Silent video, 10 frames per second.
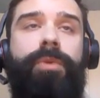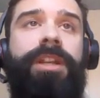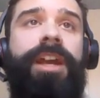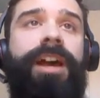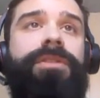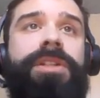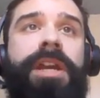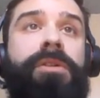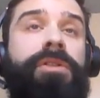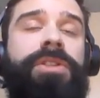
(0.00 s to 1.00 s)
So we can have
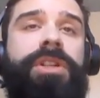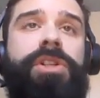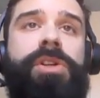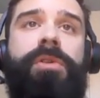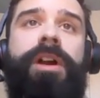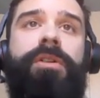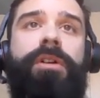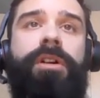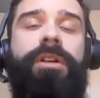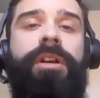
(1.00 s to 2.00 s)
standardization
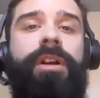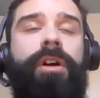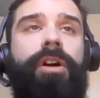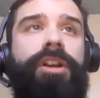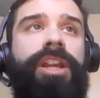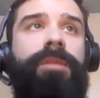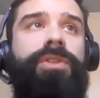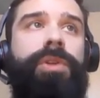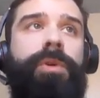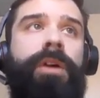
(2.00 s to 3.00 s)
around our
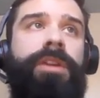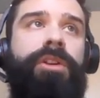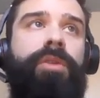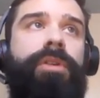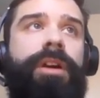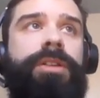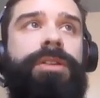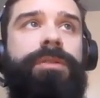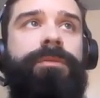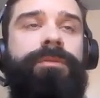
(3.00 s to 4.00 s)
names throughout the
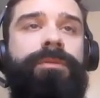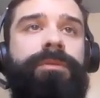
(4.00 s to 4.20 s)
enterprise.